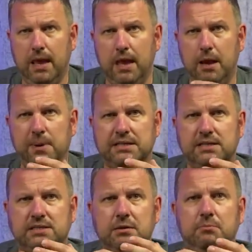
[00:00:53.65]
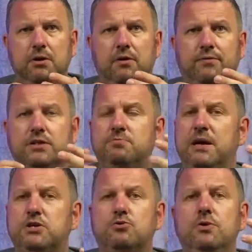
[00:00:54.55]
A better symbol of the
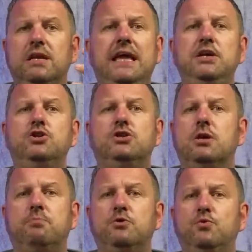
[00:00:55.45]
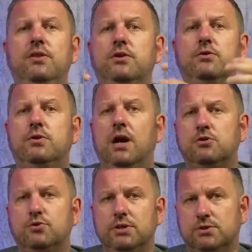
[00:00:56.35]
special relationship between the two
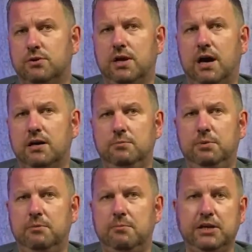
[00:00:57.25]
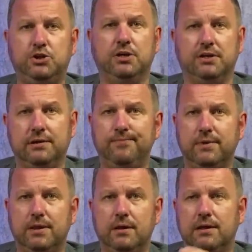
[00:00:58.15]
countries could hardly be imagined,
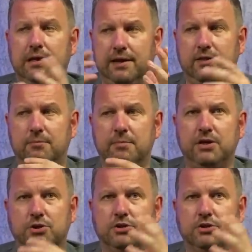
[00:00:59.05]
like the imagined